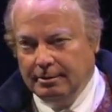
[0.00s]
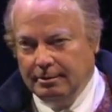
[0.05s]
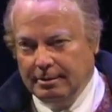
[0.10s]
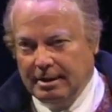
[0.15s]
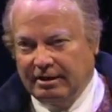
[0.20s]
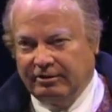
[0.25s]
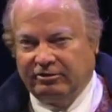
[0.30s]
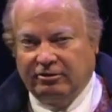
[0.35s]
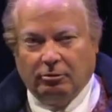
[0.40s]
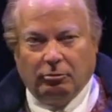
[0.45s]

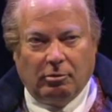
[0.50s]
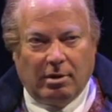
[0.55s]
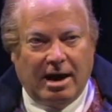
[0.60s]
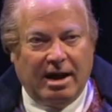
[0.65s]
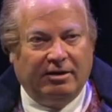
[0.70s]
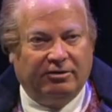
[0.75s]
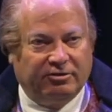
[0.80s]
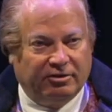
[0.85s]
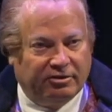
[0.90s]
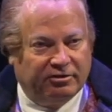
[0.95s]
That's the
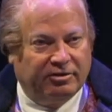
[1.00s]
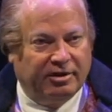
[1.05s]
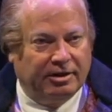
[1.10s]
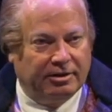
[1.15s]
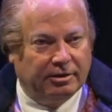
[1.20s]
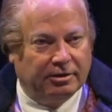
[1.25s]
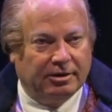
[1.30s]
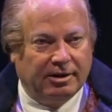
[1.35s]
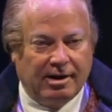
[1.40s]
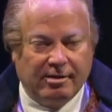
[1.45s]
wisest thing
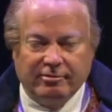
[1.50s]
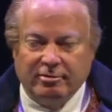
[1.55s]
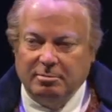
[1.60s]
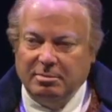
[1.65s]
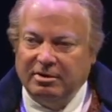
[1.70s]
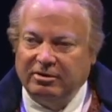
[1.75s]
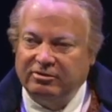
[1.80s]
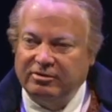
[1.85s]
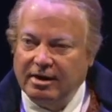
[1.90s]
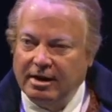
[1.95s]
that could ever
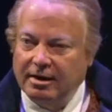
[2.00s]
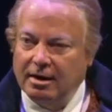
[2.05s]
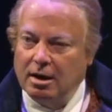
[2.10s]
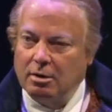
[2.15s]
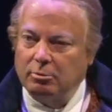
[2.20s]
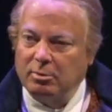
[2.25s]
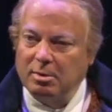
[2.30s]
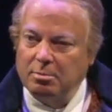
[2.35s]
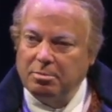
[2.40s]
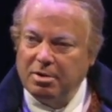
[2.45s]
be said, a
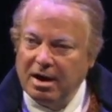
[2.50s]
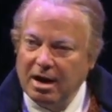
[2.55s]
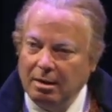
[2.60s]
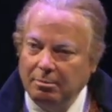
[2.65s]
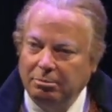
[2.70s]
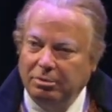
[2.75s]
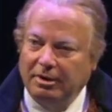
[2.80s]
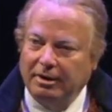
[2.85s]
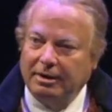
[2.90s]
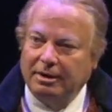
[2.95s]

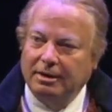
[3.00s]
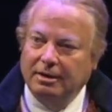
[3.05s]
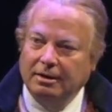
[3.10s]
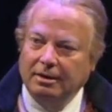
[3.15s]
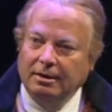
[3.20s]
republic